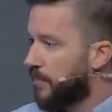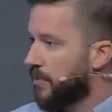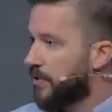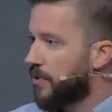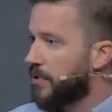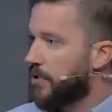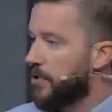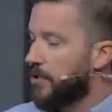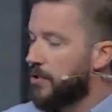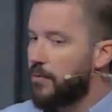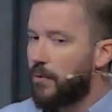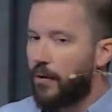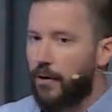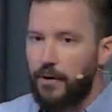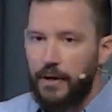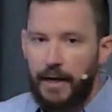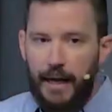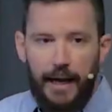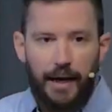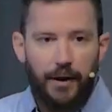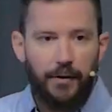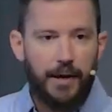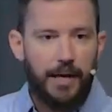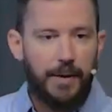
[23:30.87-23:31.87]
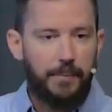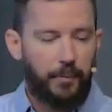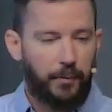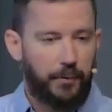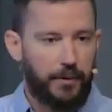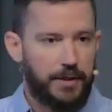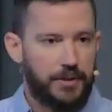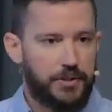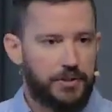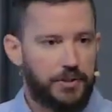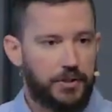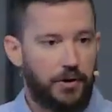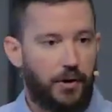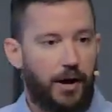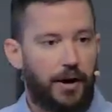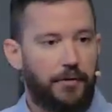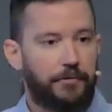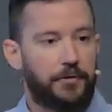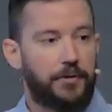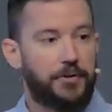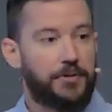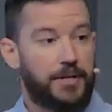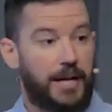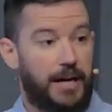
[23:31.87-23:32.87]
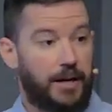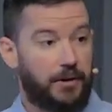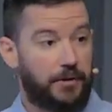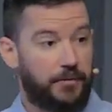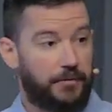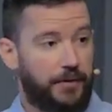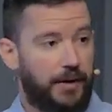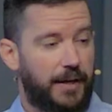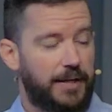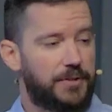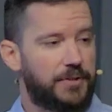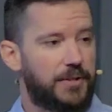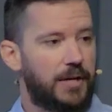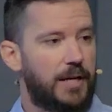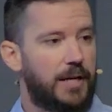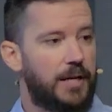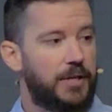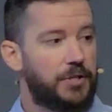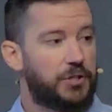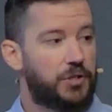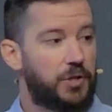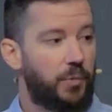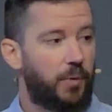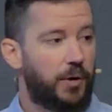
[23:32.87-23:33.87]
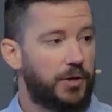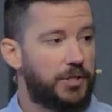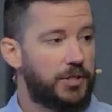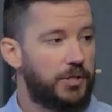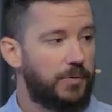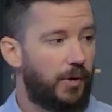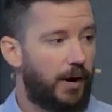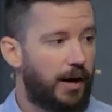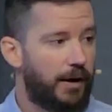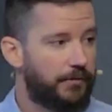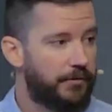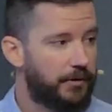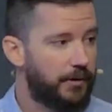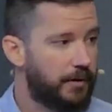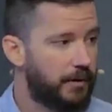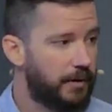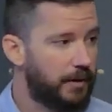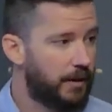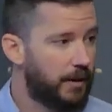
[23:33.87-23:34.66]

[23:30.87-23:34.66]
So you are now a priest to offer a sacrifice. So what do you offer?